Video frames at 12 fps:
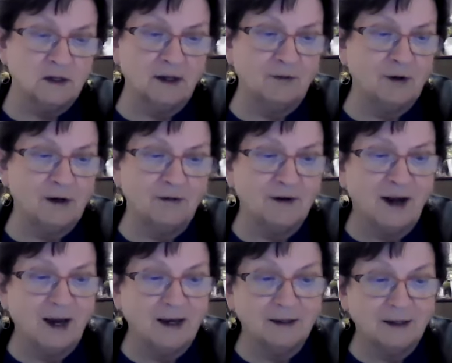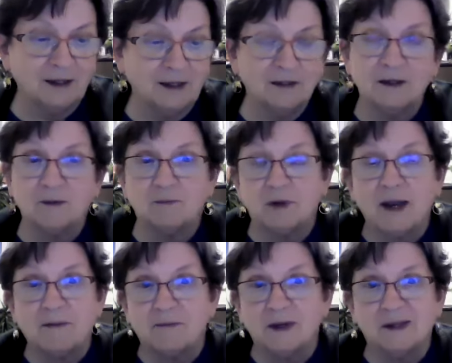That we even got at the end on
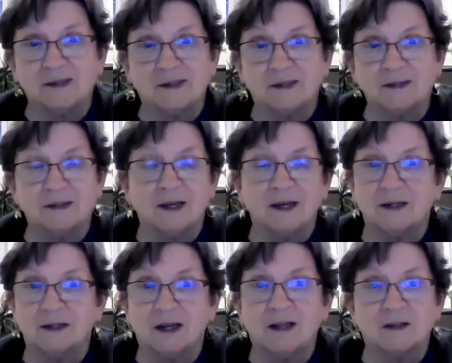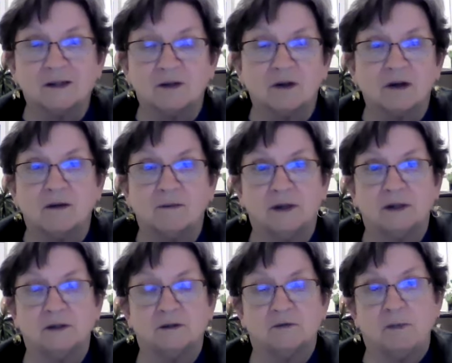plant medicine and psychedelics are coming
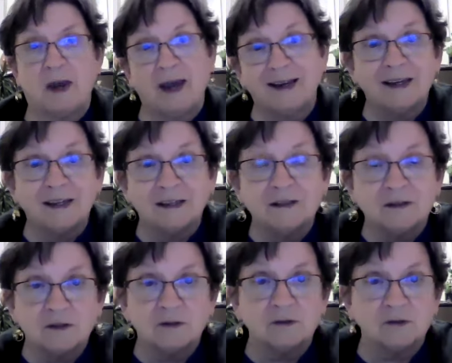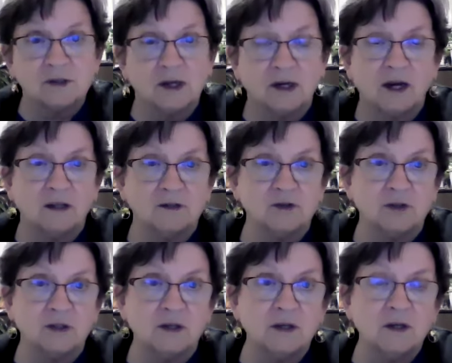in back into
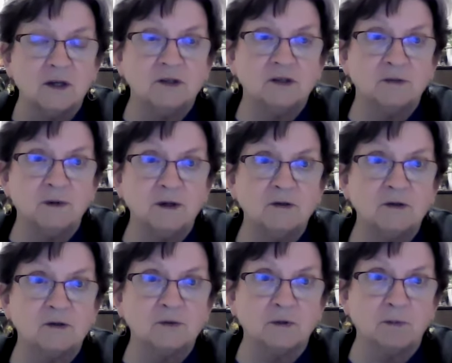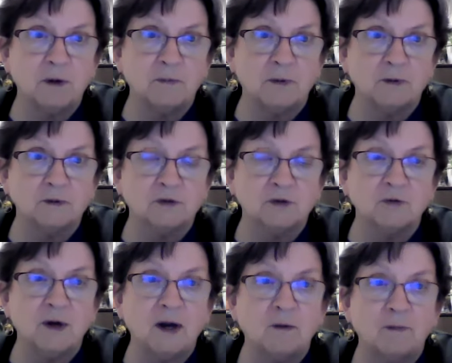psychology to be used with people
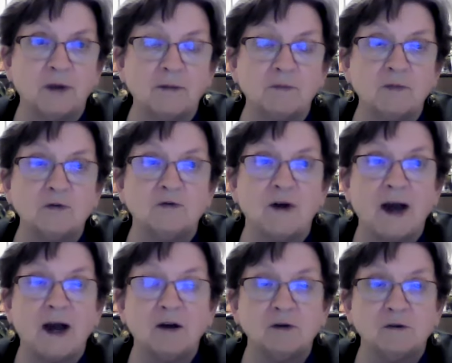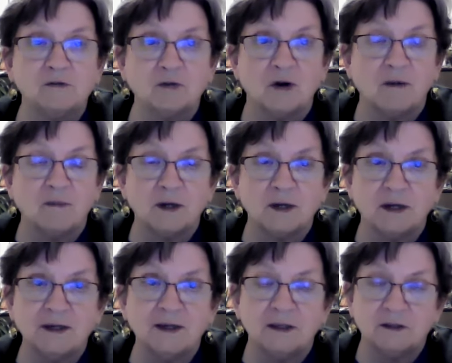to help them move out of trauma
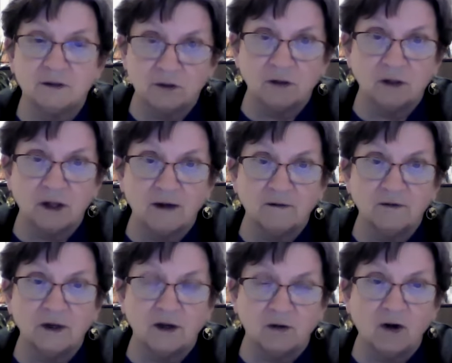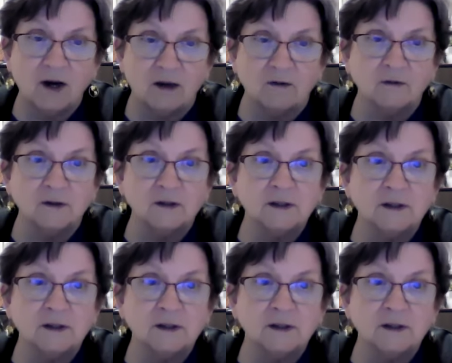and into the life they crave.